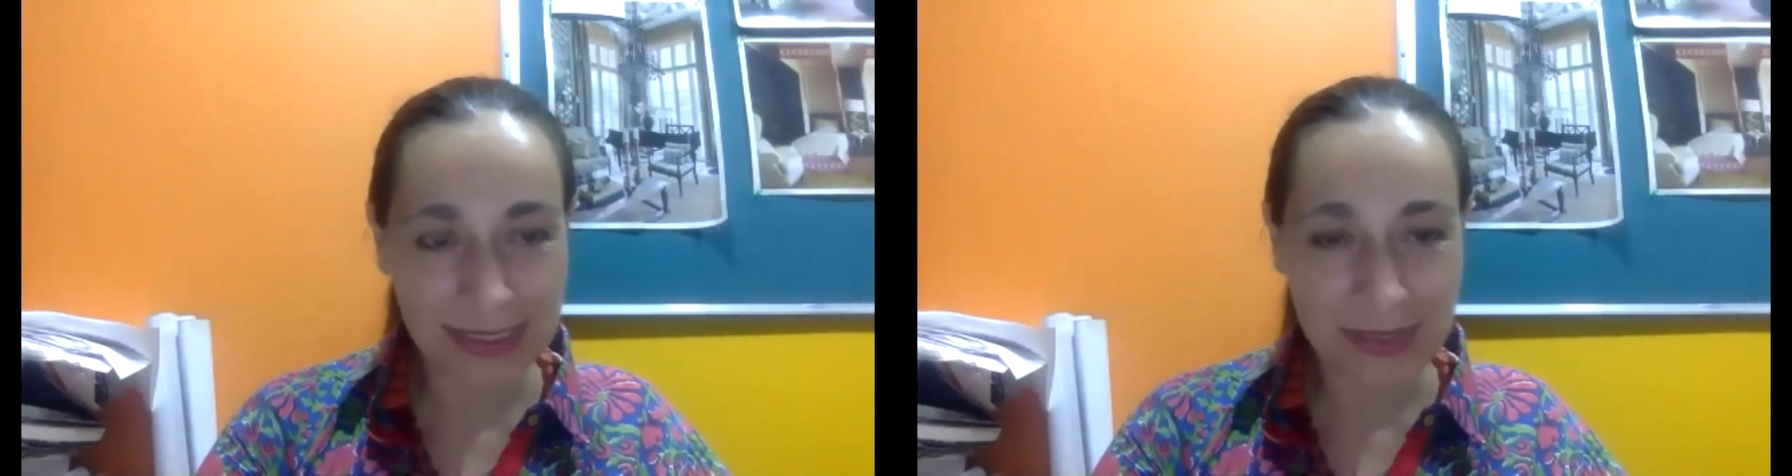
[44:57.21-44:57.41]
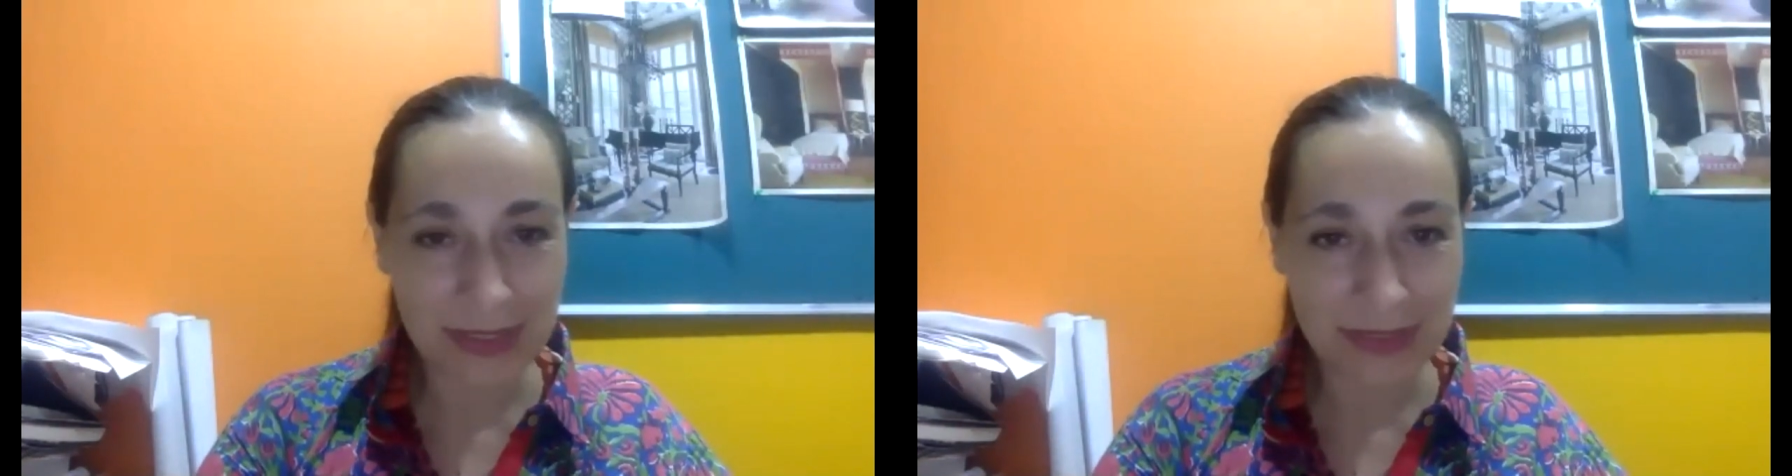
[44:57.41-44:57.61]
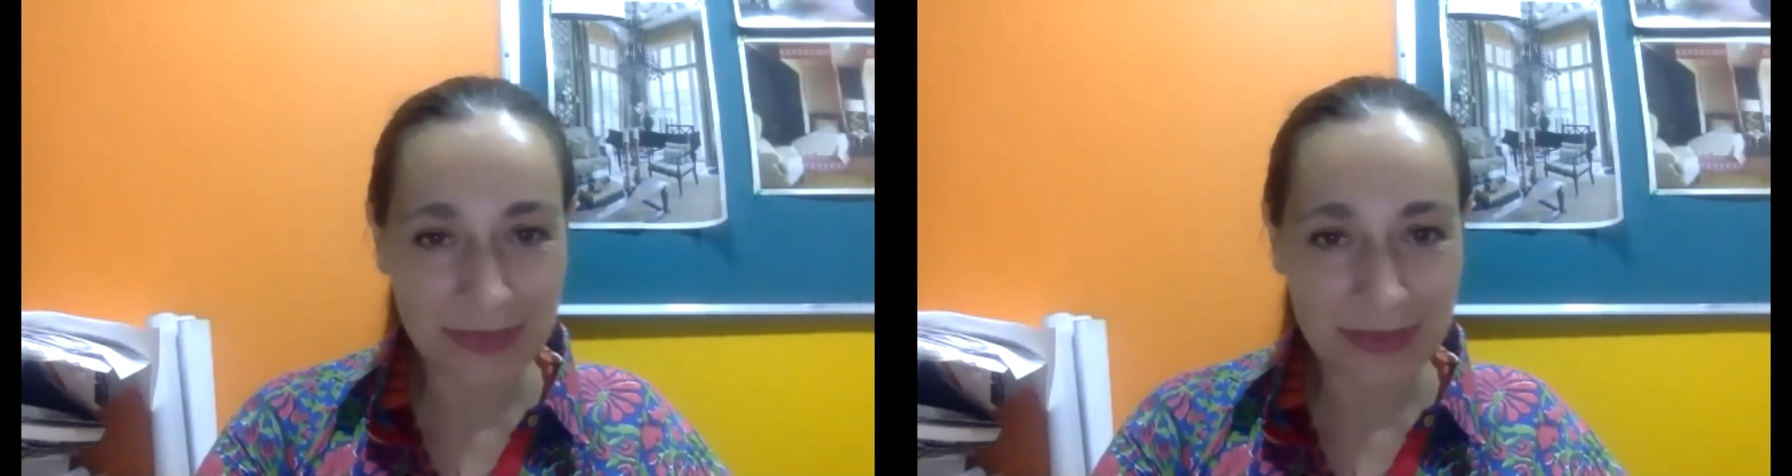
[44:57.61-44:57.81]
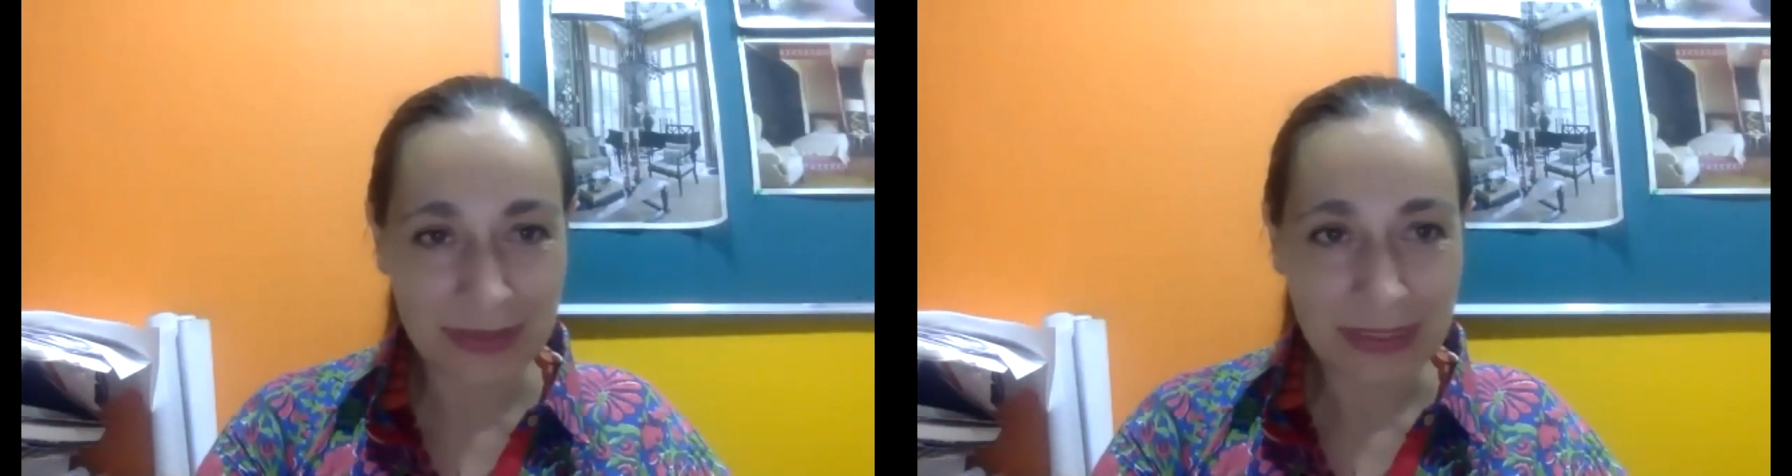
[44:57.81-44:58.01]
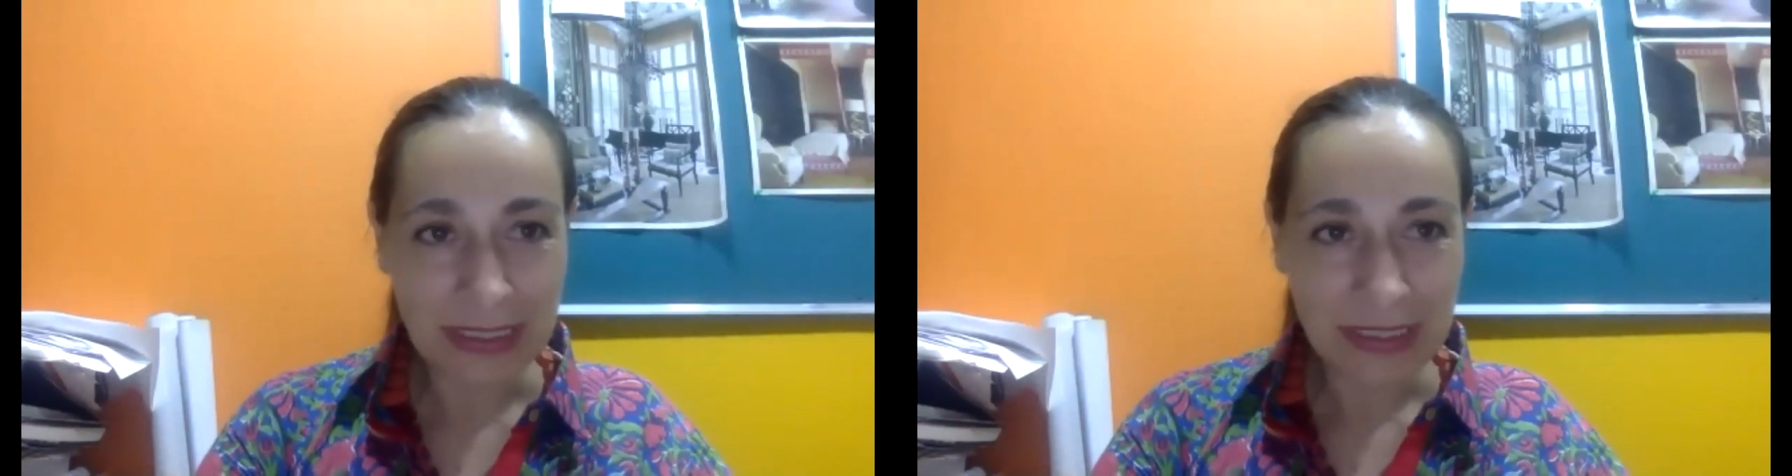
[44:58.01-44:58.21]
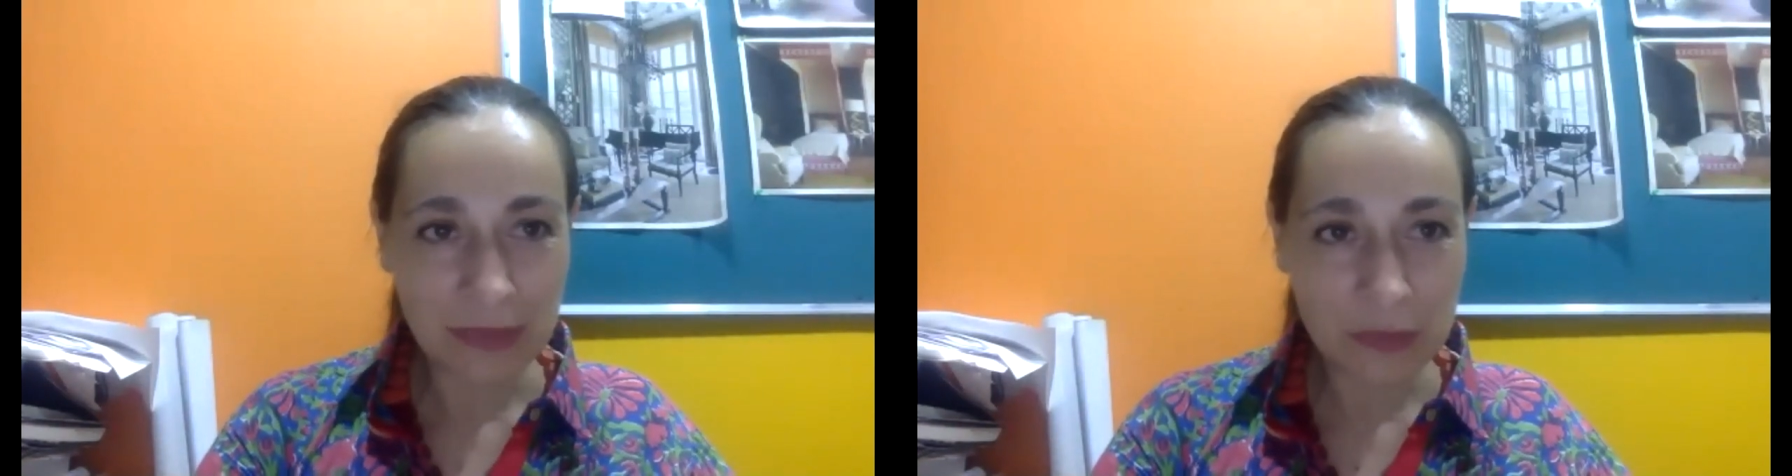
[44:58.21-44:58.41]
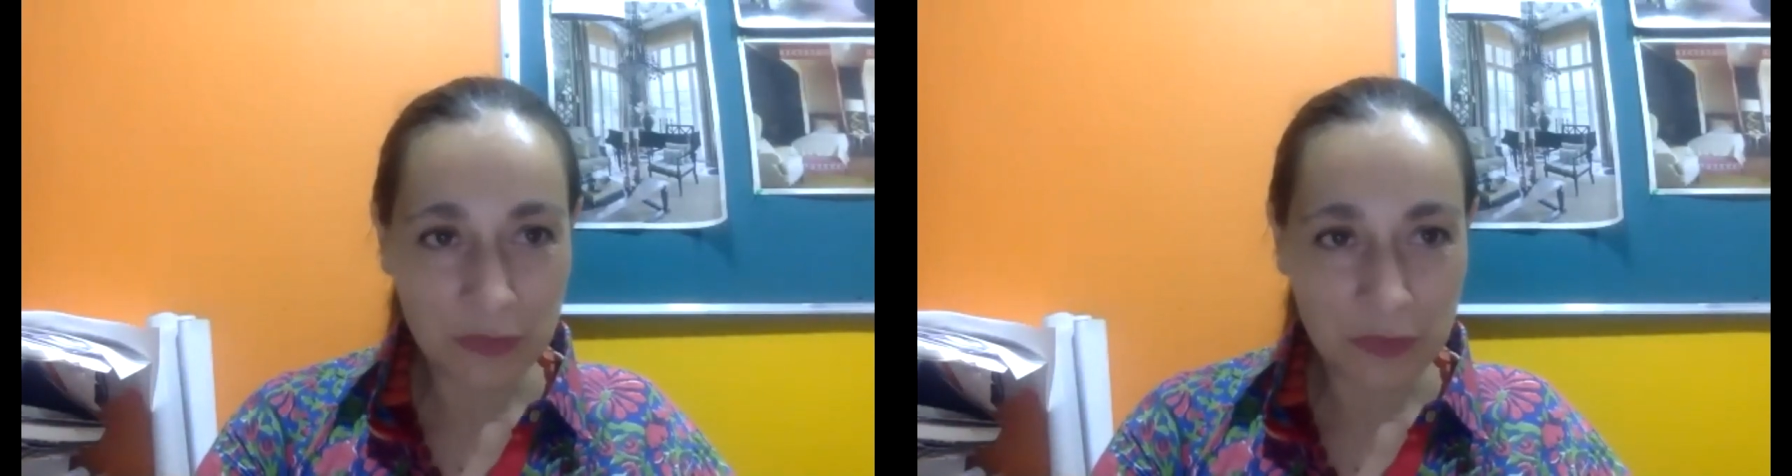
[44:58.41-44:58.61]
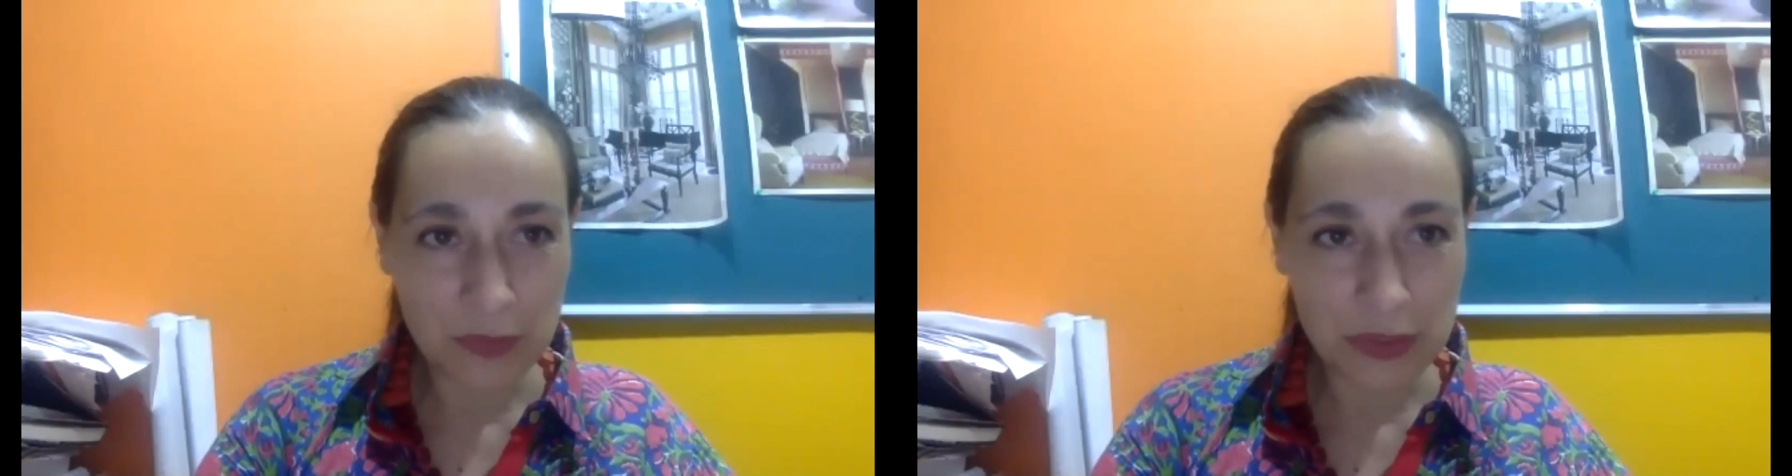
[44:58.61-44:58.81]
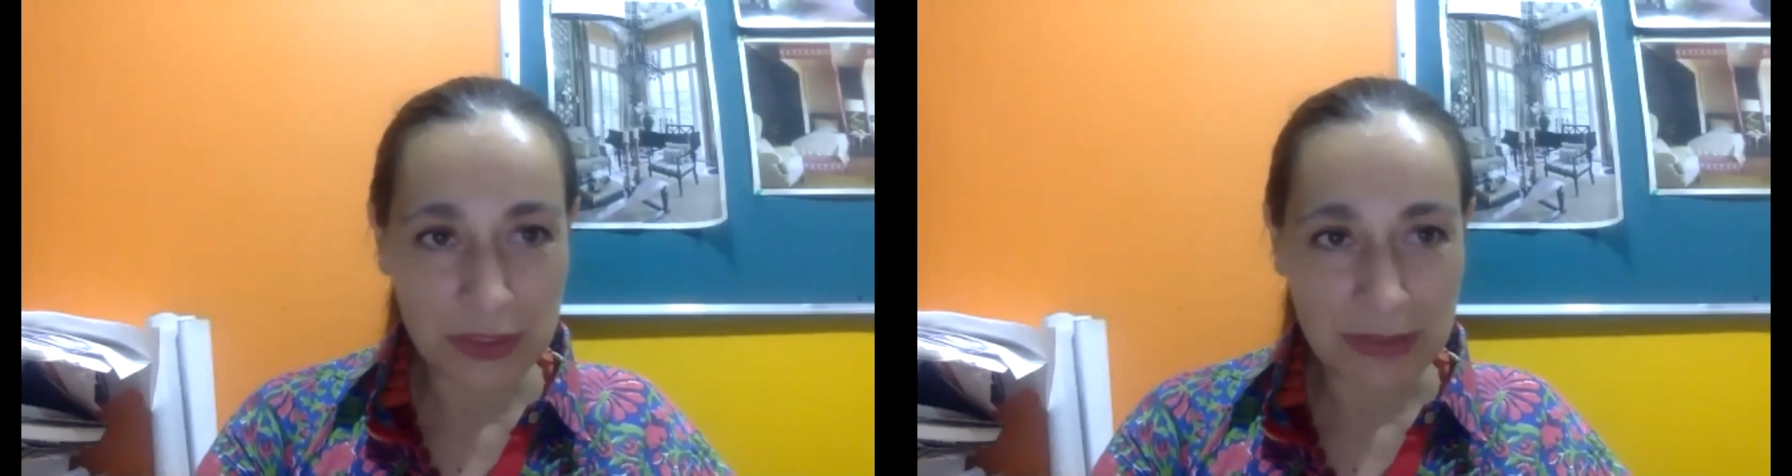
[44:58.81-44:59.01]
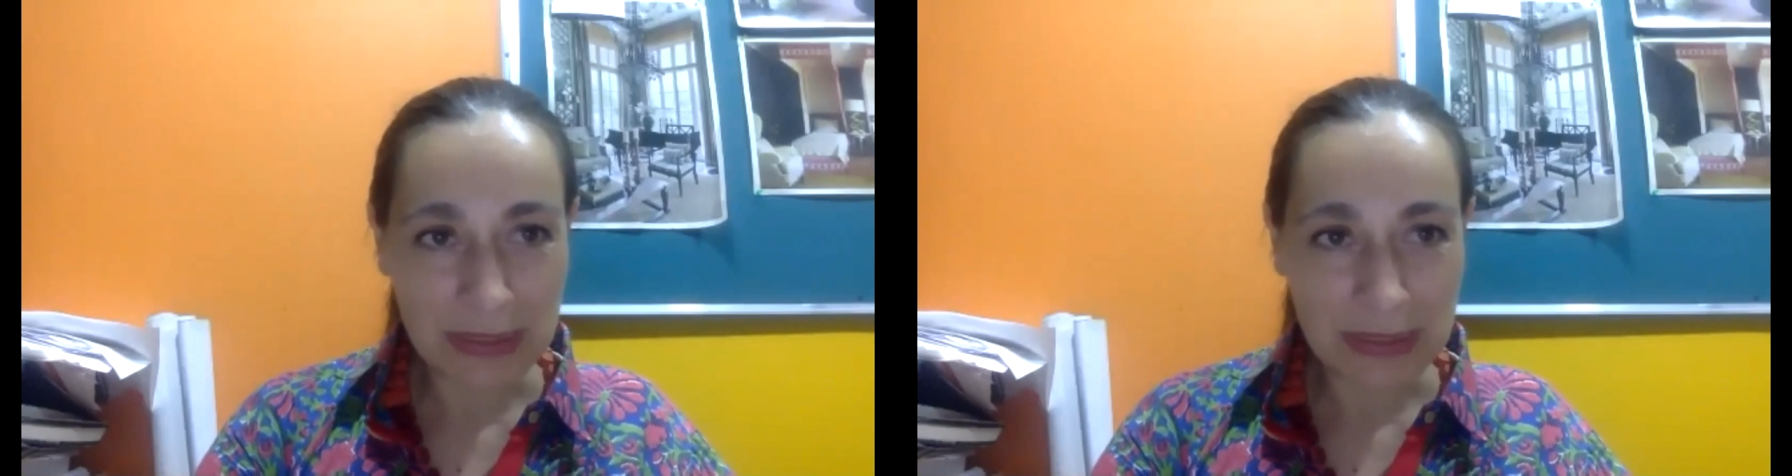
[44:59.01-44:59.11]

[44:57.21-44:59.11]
together in the future.